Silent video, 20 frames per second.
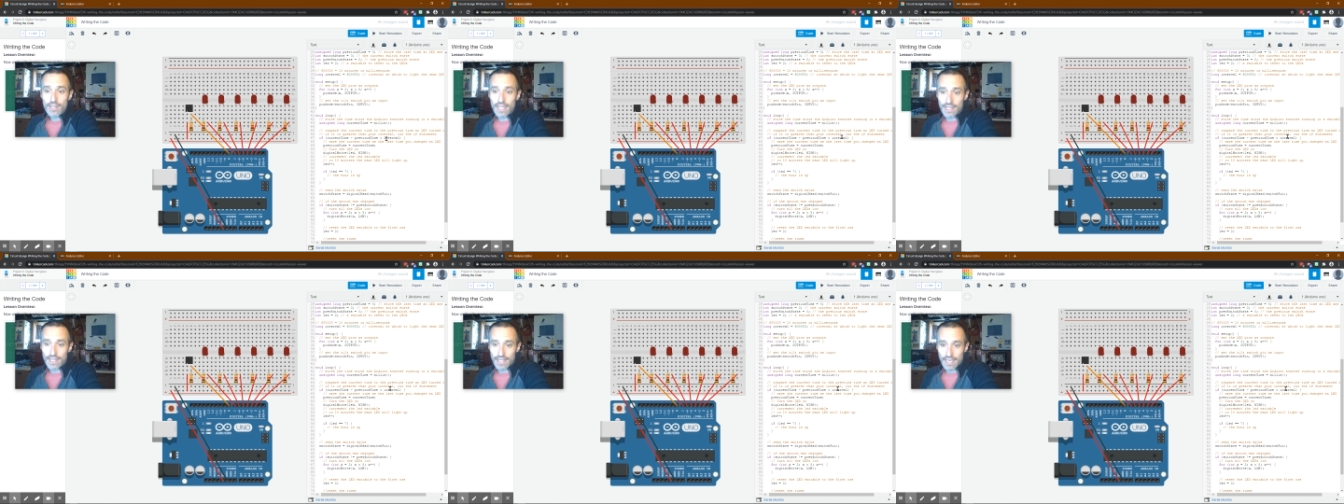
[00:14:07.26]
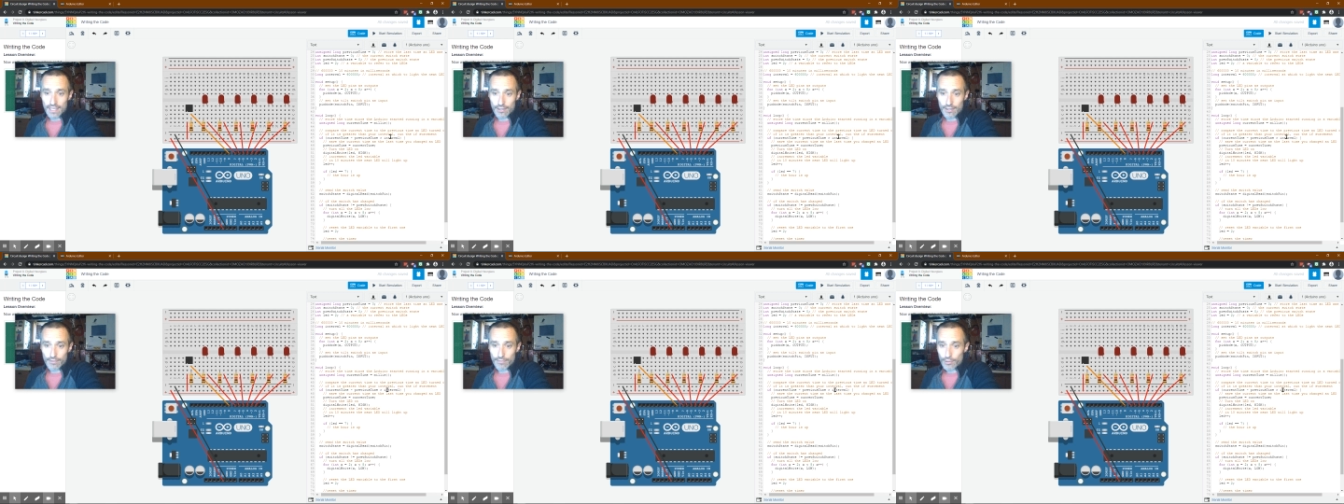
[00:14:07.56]
than
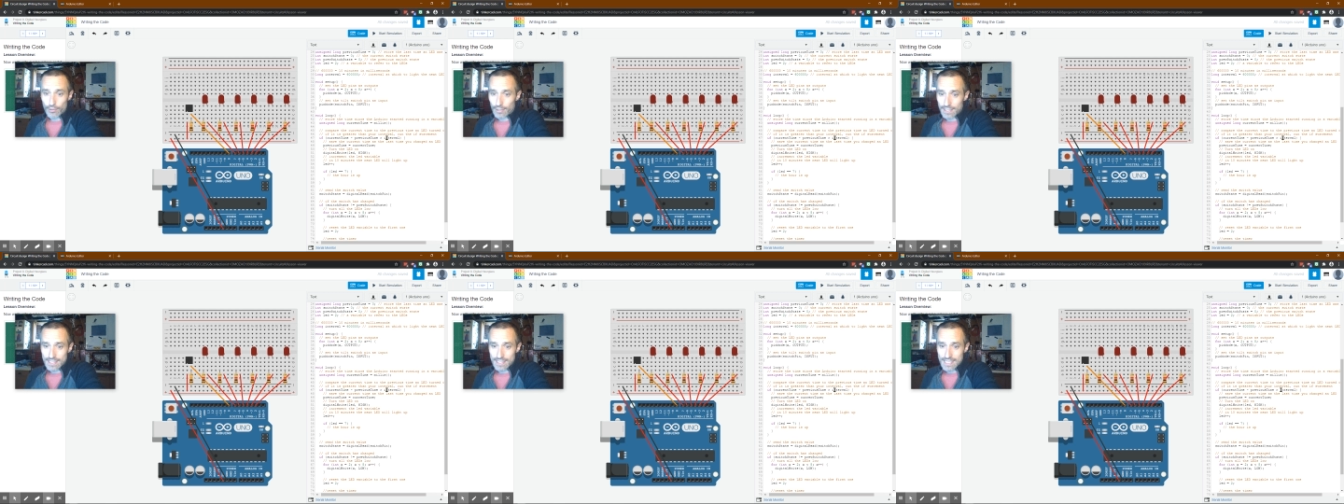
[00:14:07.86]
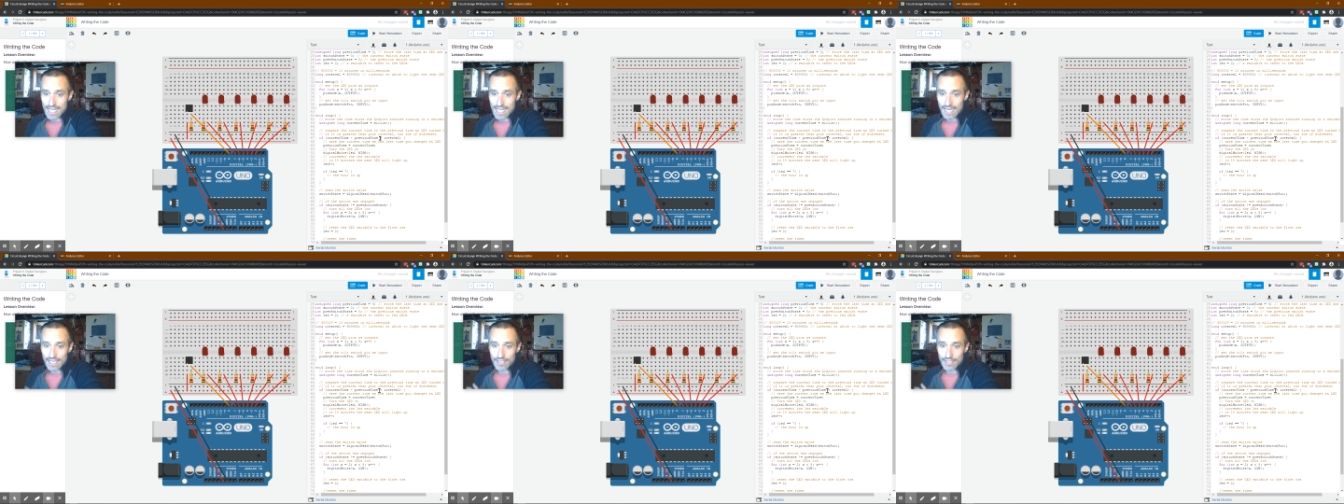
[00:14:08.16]
the interval,
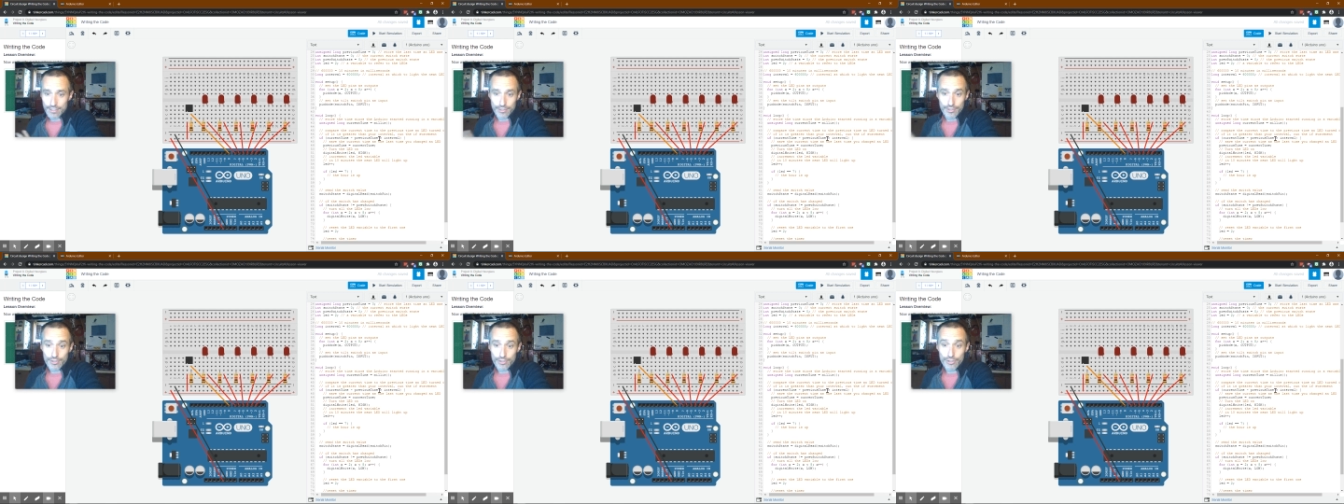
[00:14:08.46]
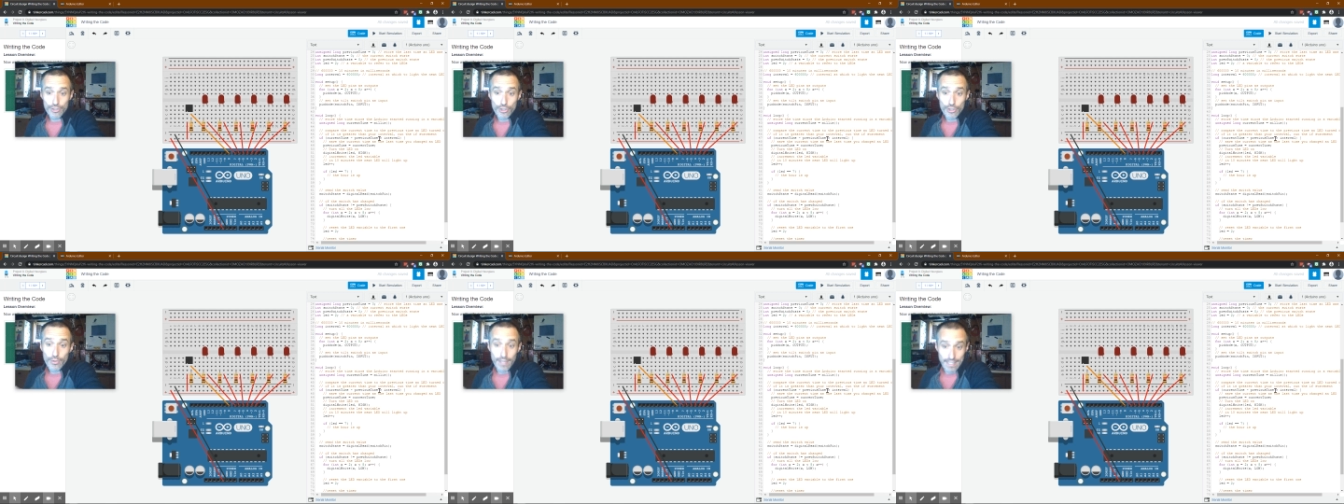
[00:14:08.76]
it's not going to
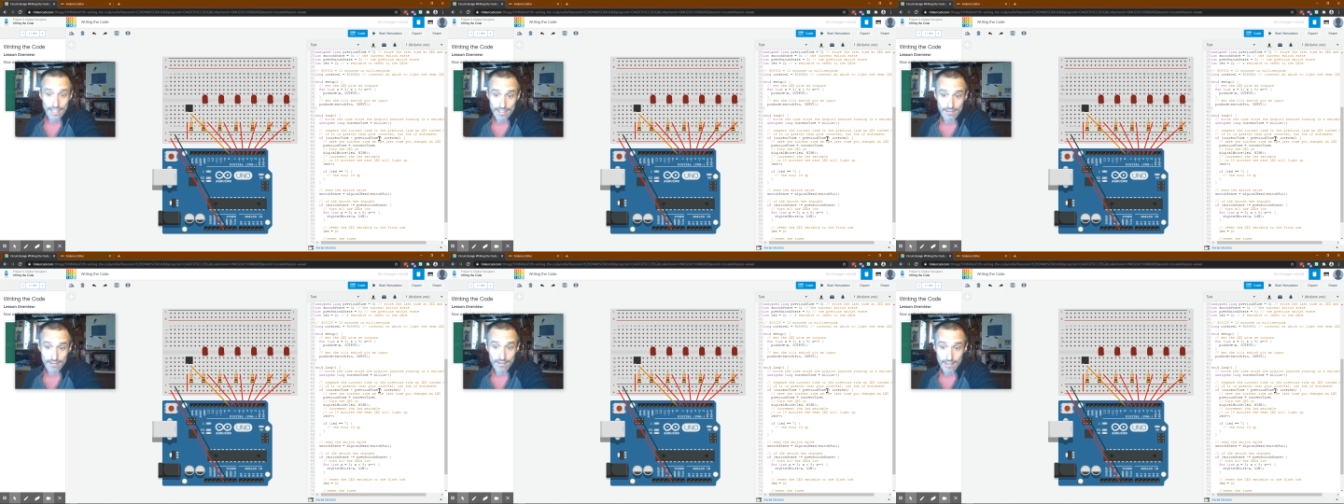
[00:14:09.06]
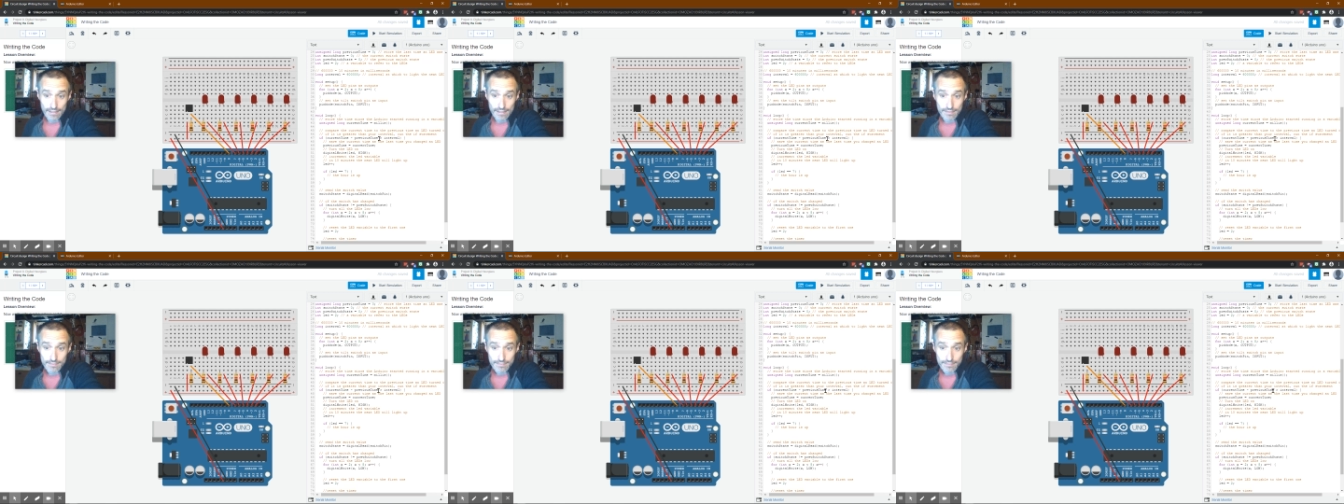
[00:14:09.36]
do
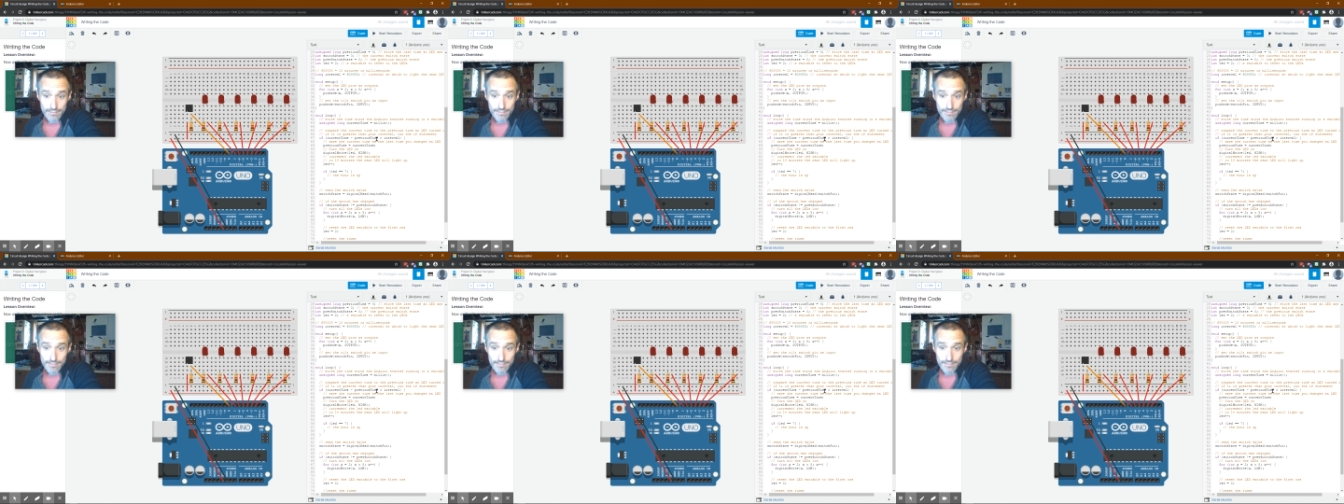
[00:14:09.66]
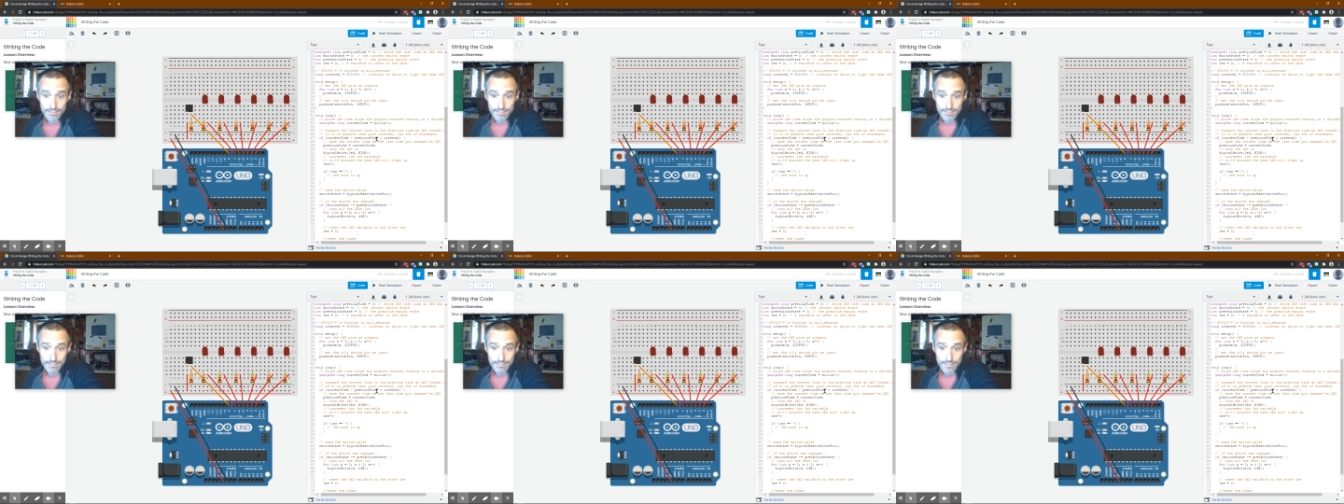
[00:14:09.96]
anything,
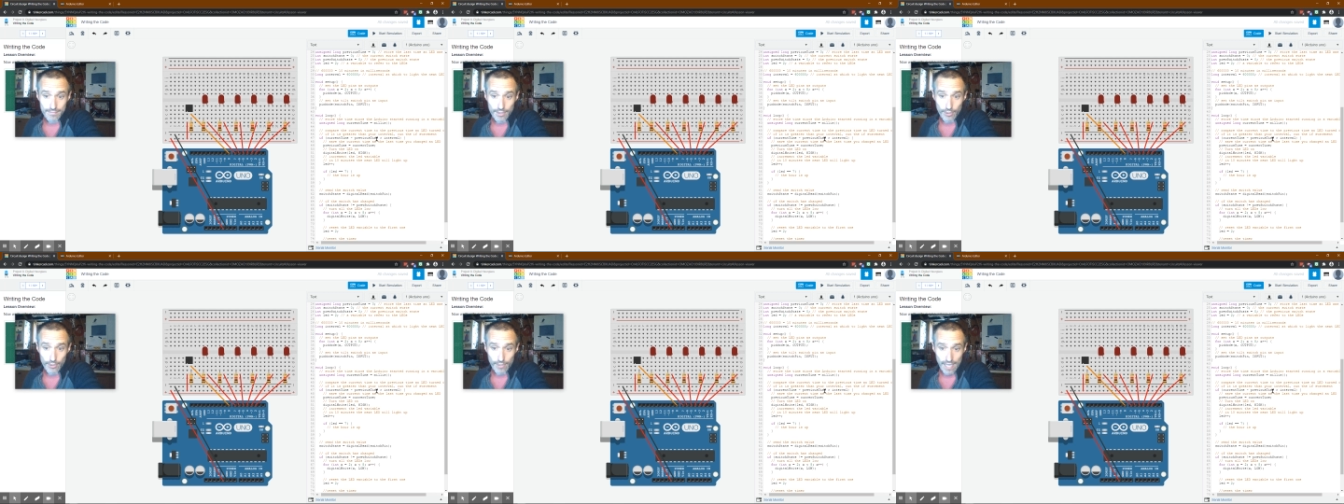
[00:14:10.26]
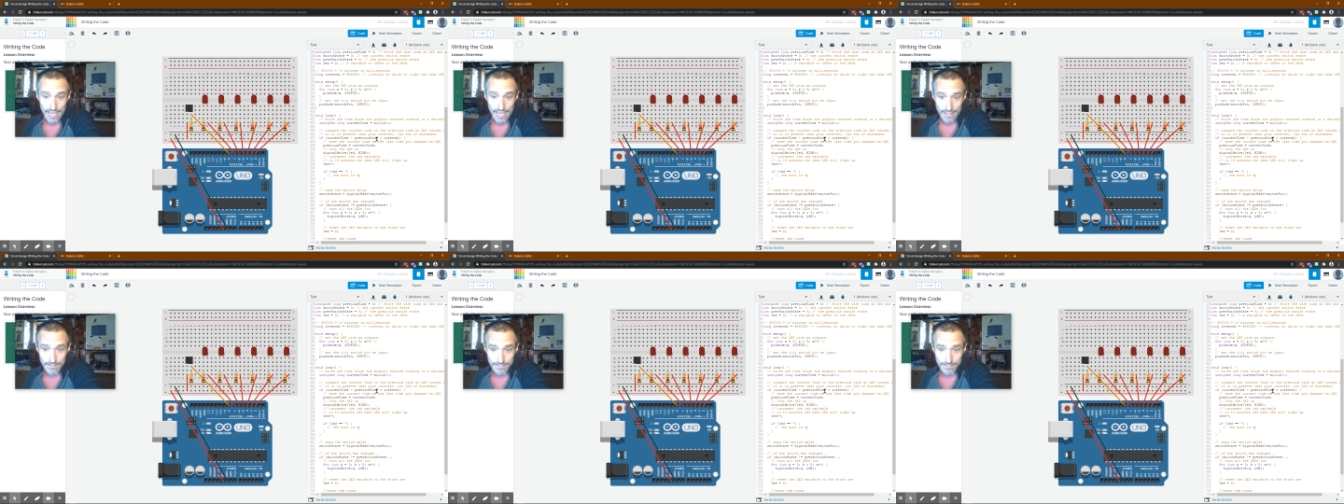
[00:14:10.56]

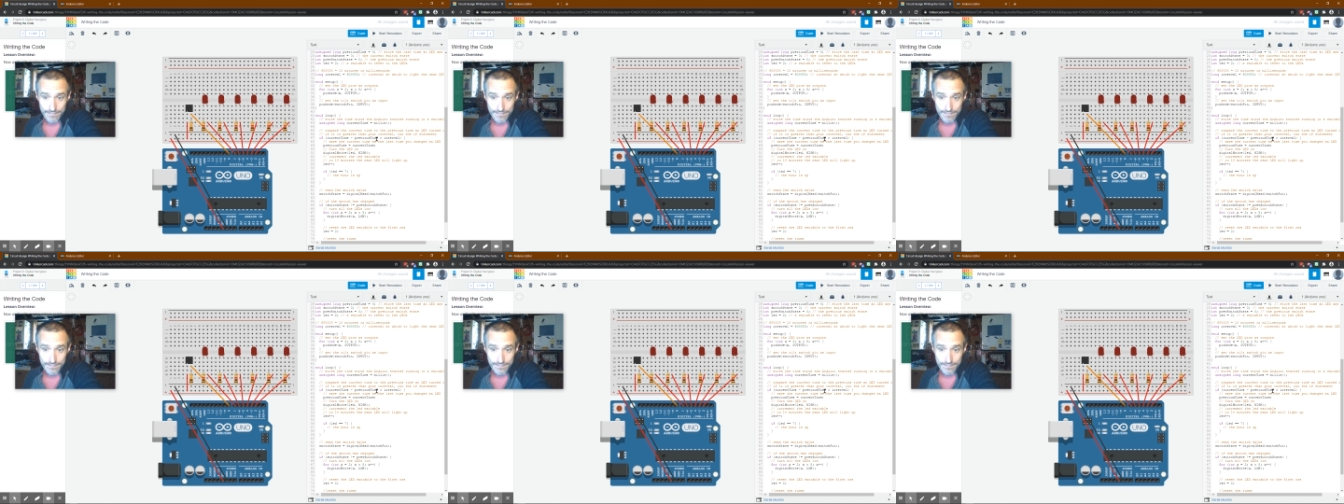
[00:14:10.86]
okay?